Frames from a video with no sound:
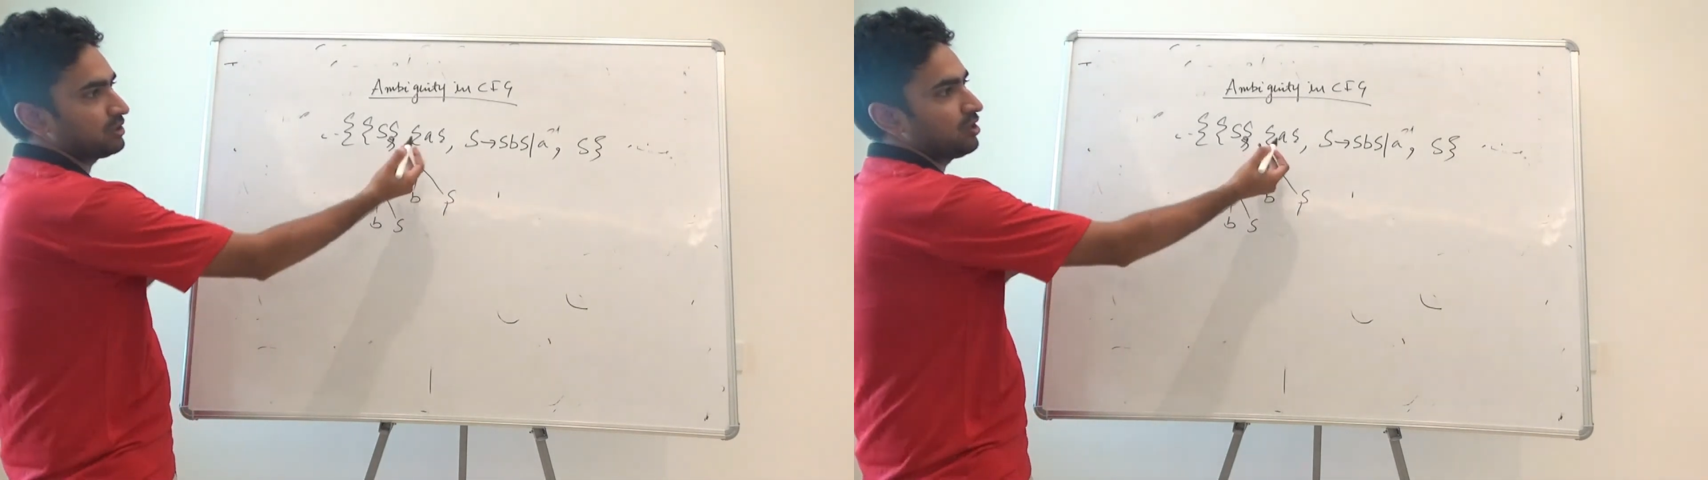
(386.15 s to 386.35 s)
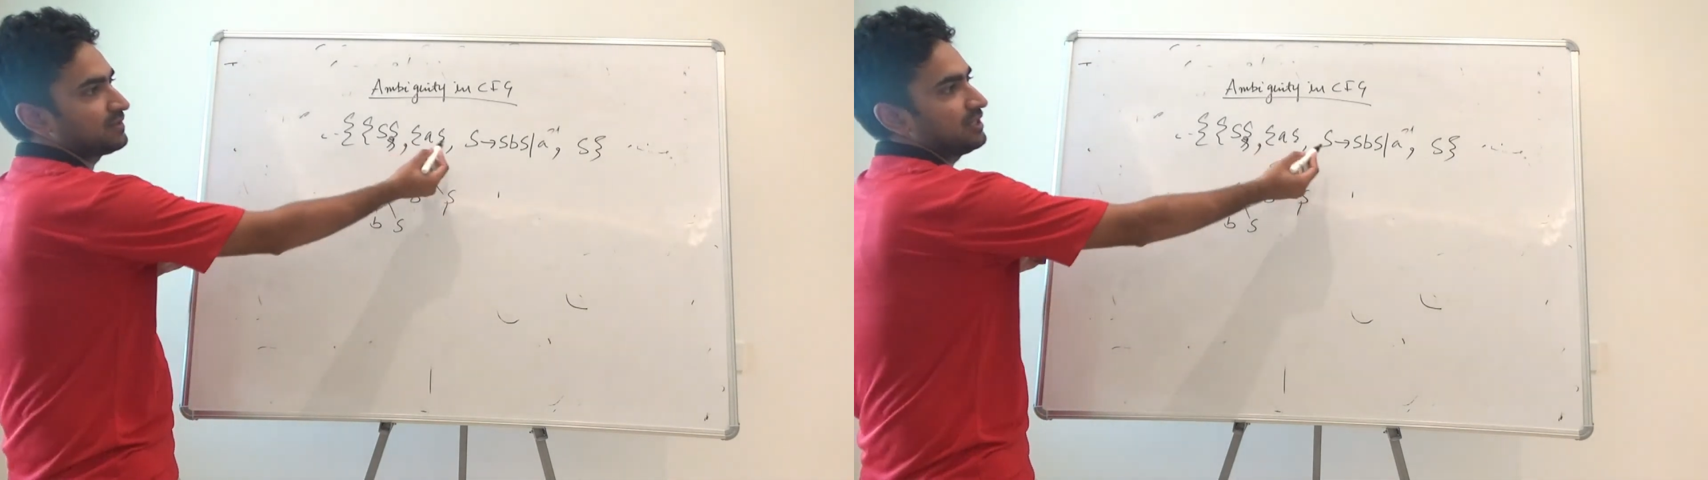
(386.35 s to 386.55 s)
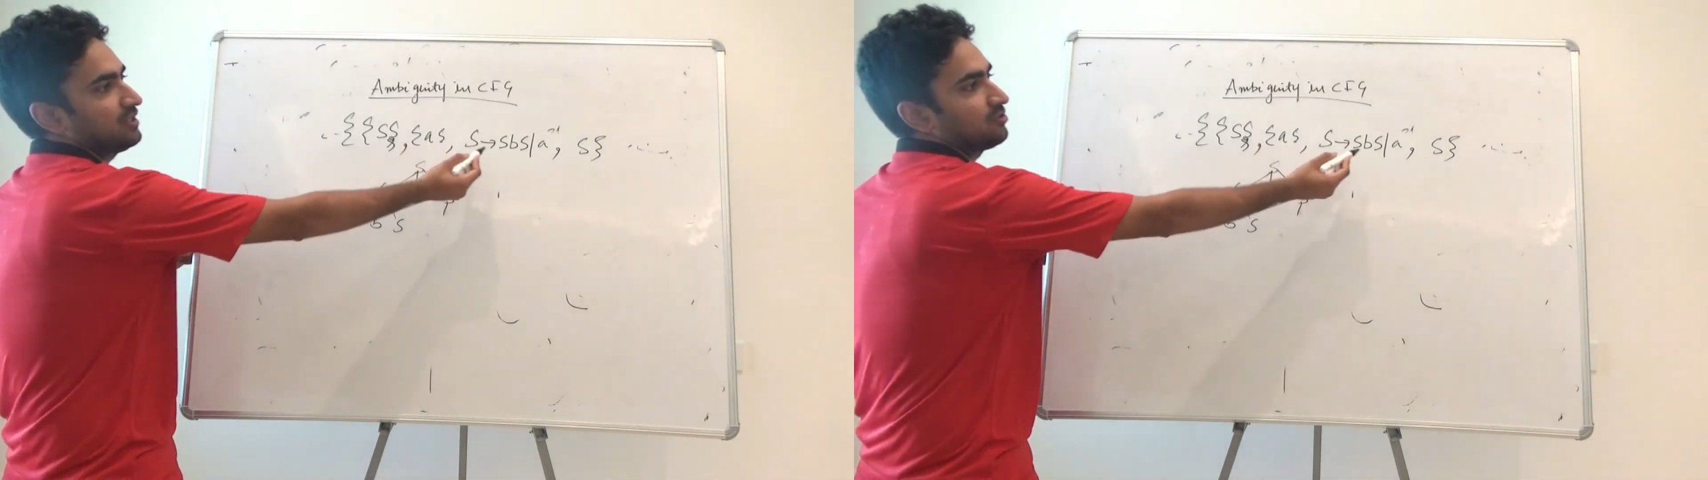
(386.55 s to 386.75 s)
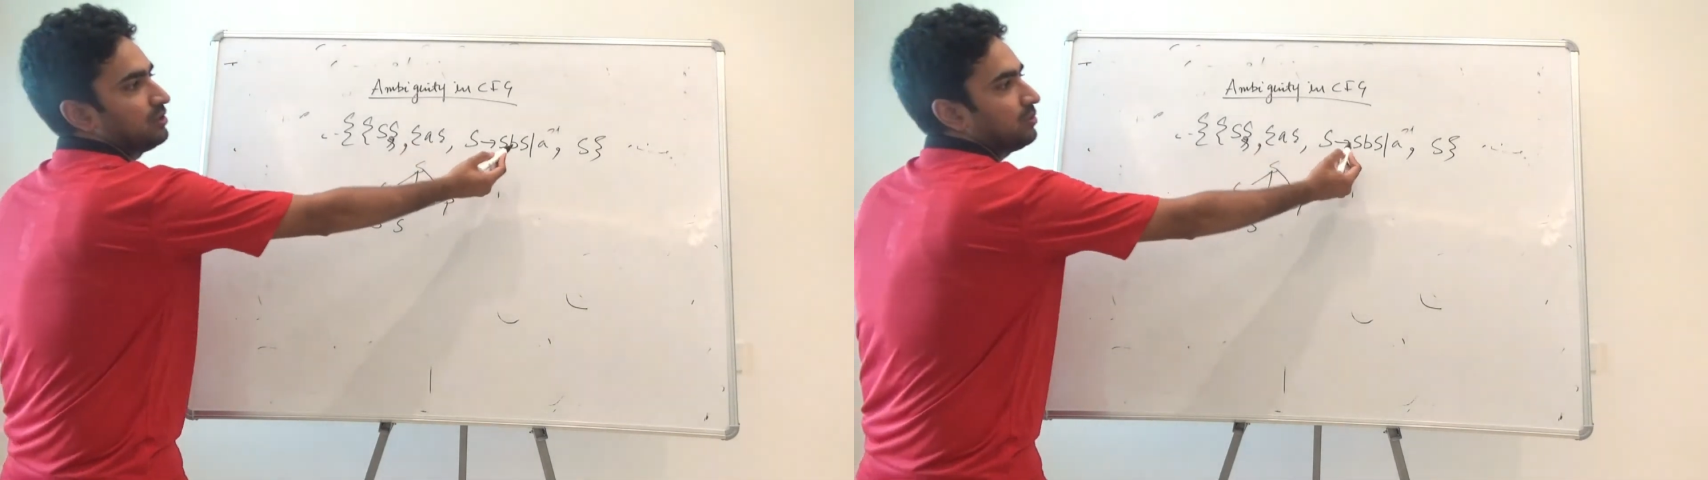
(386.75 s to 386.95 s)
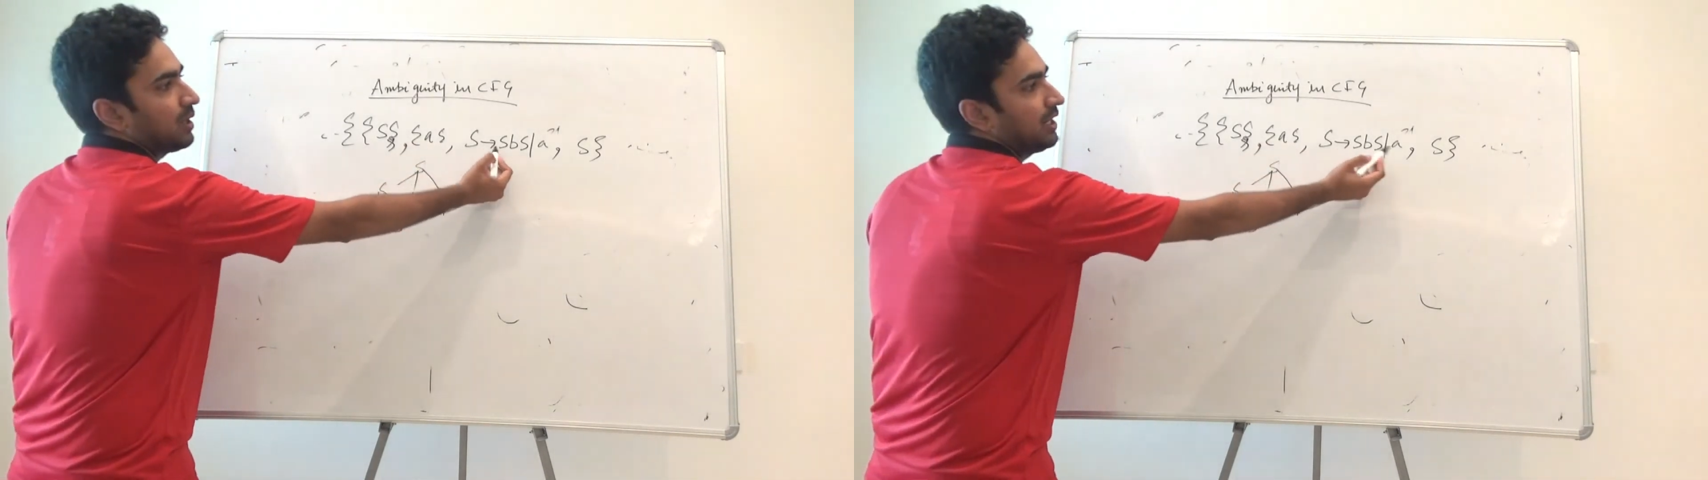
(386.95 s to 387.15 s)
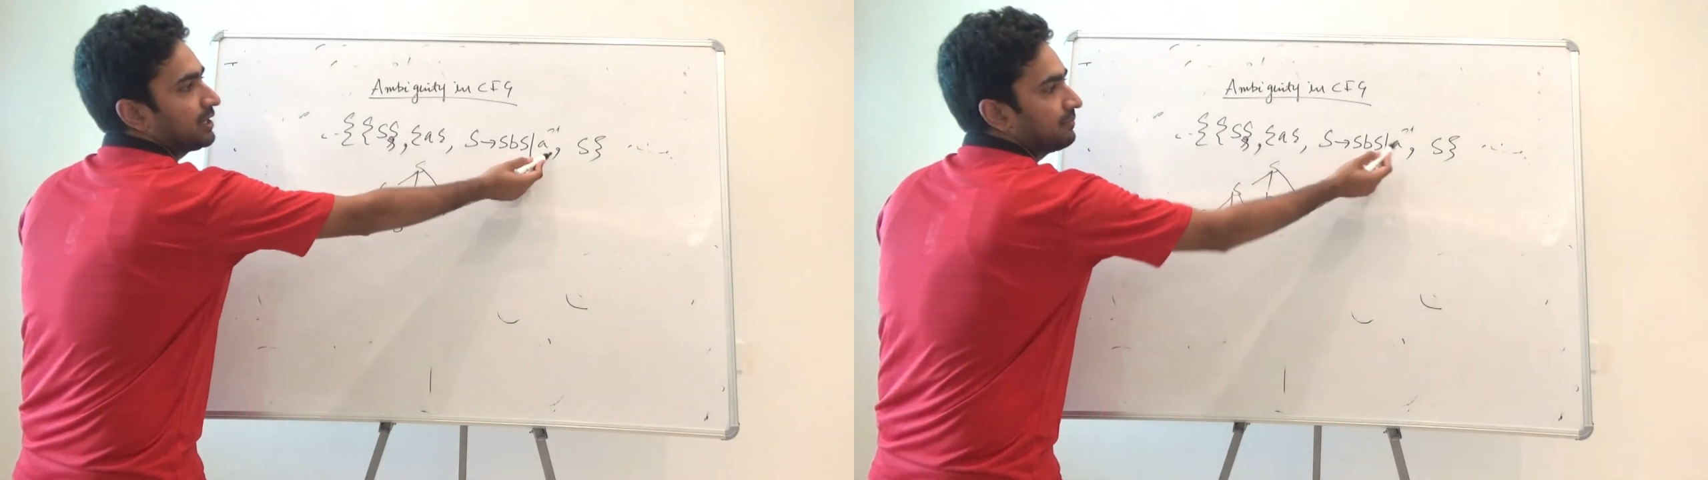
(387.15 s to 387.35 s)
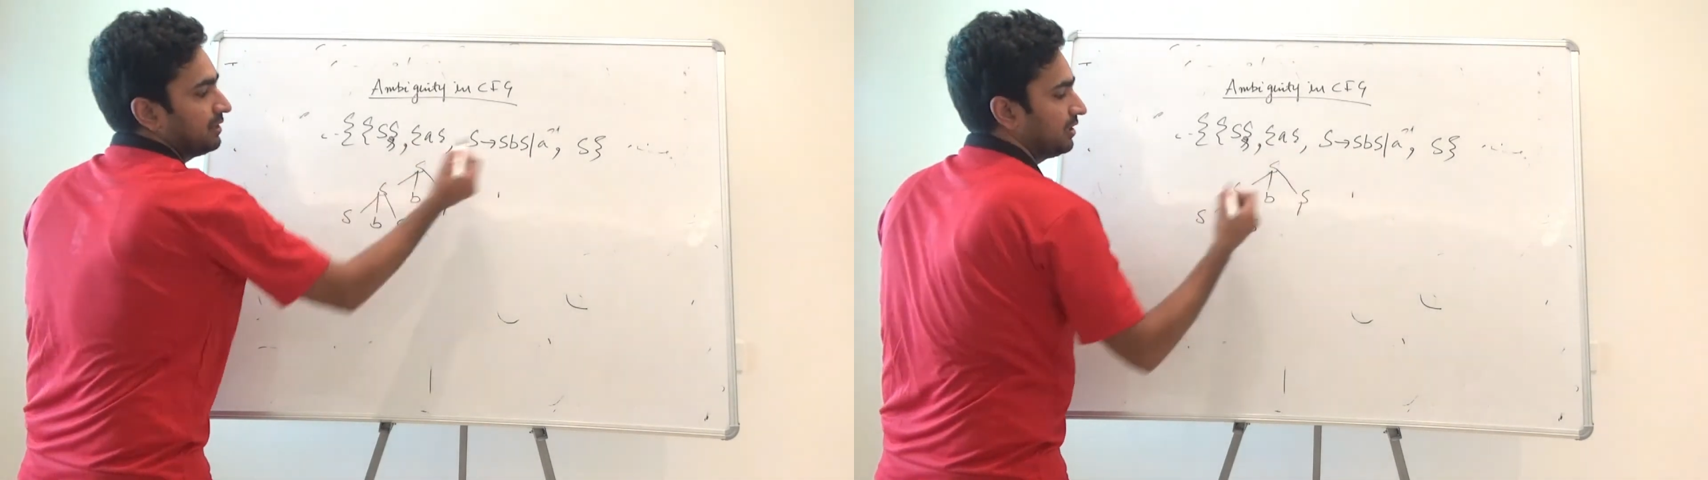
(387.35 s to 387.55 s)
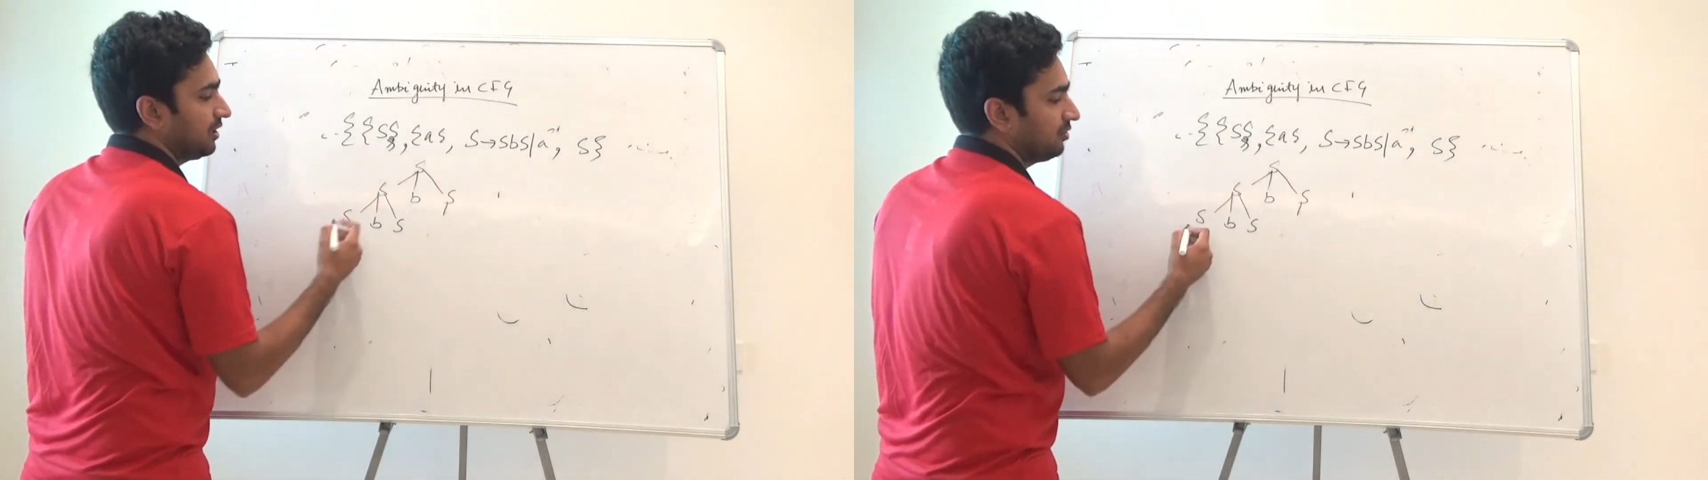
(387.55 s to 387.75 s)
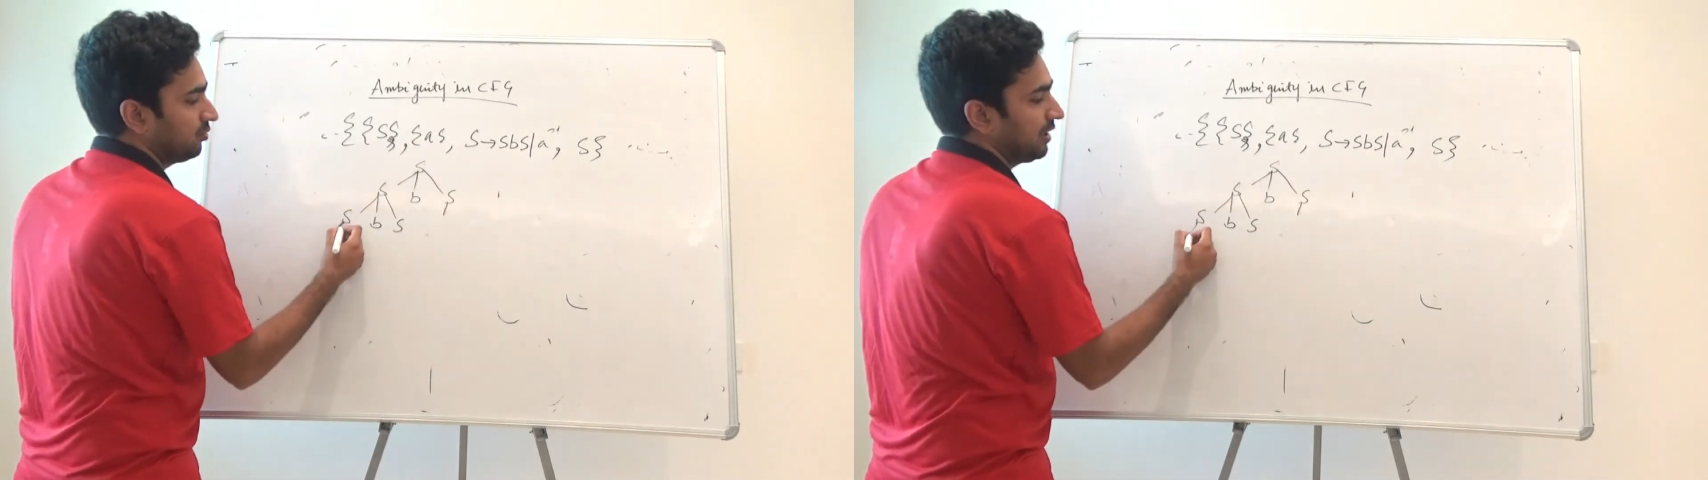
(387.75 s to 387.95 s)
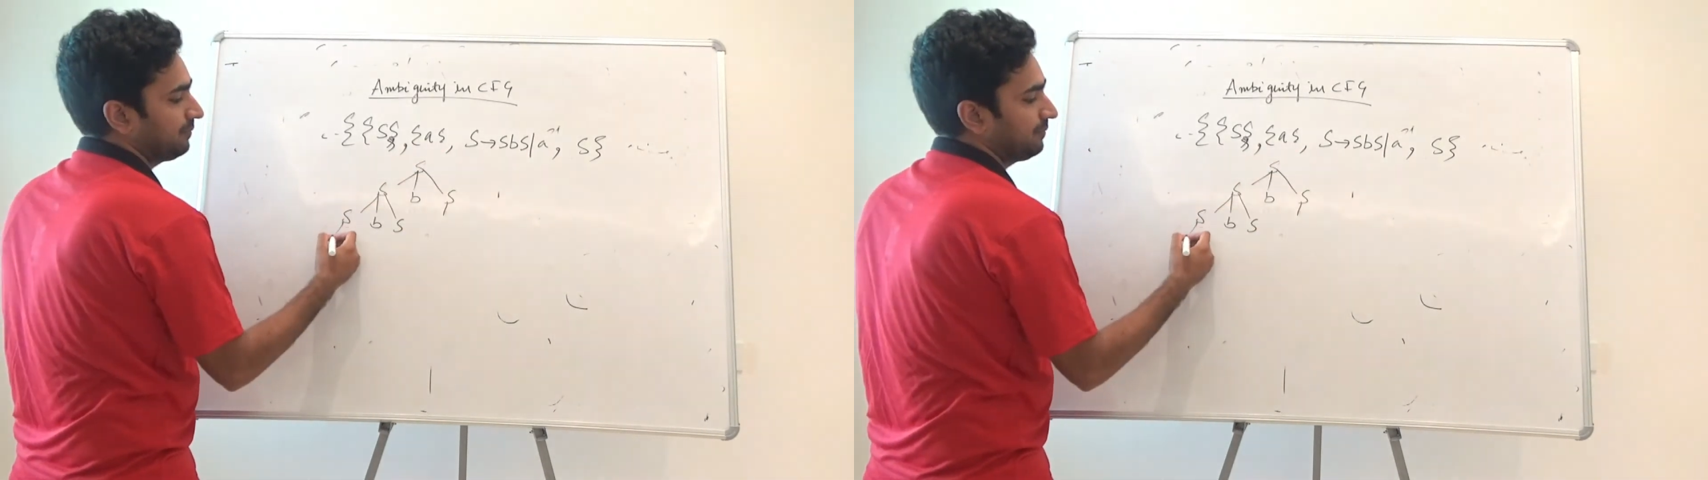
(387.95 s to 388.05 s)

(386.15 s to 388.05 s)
because there is only one terminating rule.